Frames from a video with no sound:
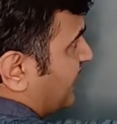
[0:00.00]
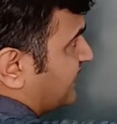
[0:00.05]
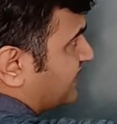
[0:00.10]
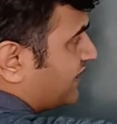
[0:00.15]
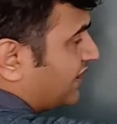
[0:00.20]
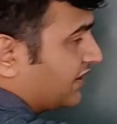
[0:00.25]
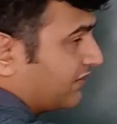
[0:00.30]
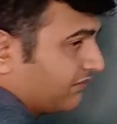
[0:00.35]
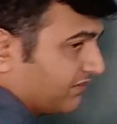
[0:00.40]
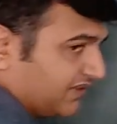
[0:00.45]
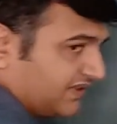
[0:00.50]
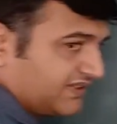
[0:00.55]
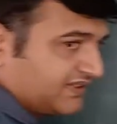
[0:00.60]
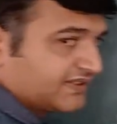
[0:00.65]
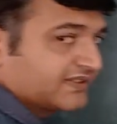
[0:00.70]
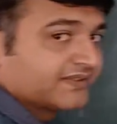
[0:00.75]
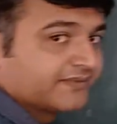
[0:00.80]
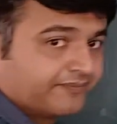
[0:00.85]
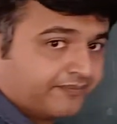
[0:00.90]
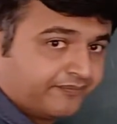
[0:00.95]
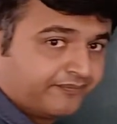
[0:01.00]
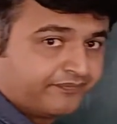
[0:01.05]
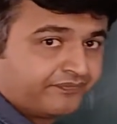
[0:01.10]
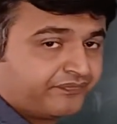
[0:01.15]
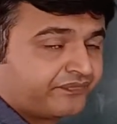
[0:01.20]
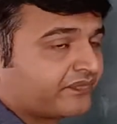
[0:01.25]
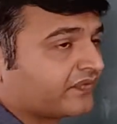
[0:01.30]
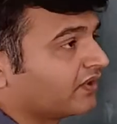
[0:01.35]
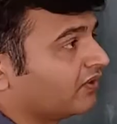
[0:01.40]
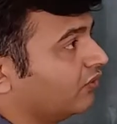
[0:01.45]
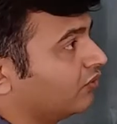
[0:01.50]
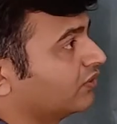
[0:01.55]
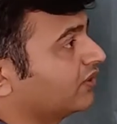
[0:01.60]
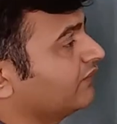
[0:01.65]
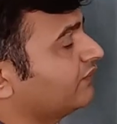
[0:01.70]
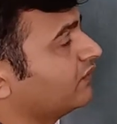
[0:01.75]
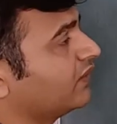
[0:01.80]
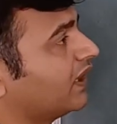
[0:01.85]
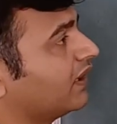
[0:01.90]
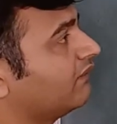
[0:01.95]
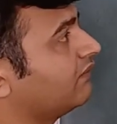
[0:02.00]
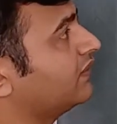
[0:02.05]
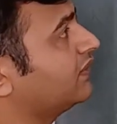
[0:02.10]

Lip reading: rational numbers. Okay, if you